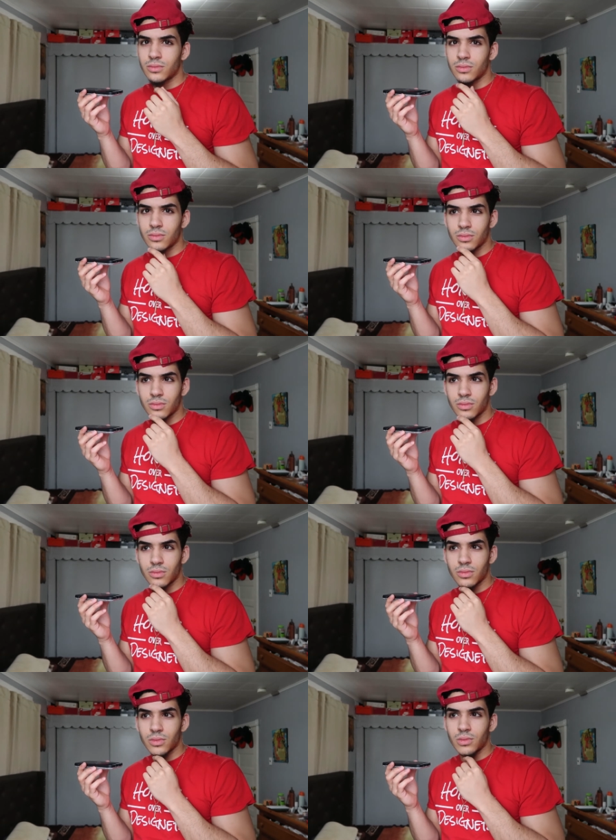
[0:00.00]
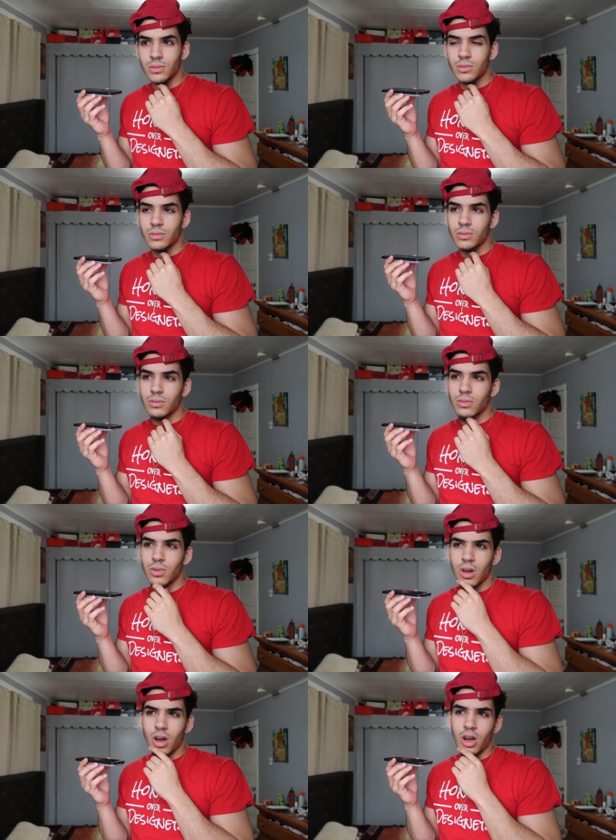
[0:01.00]
We do not.
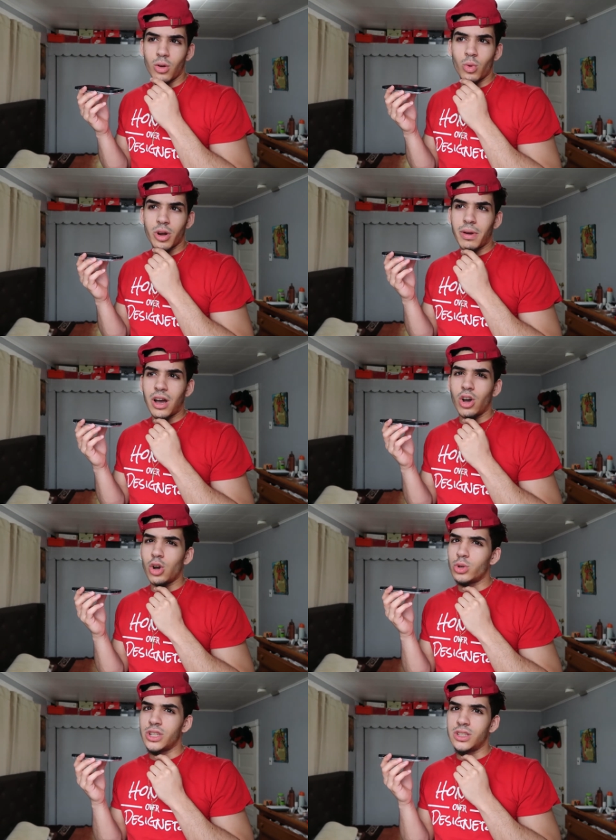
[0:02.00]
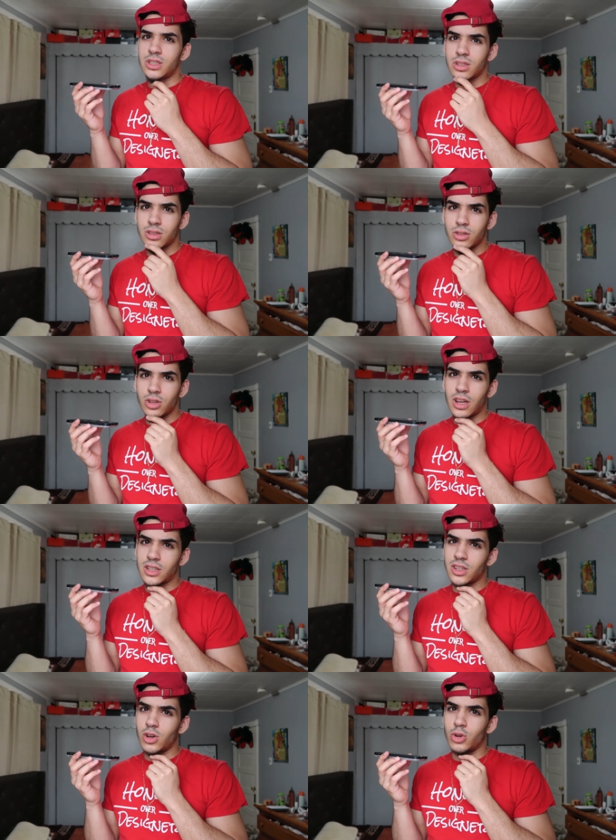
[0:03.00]
Um, what about hoagies? Do you
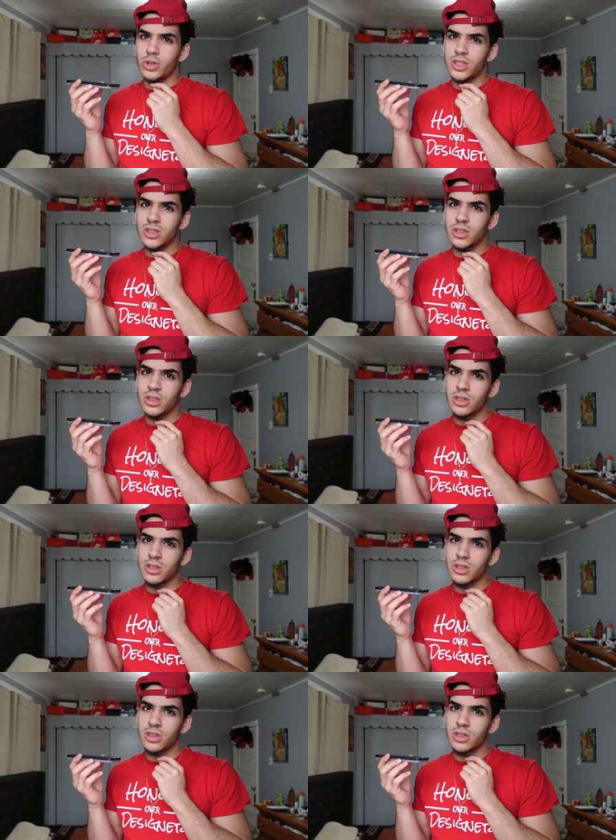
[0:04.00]
guys sell hoagies?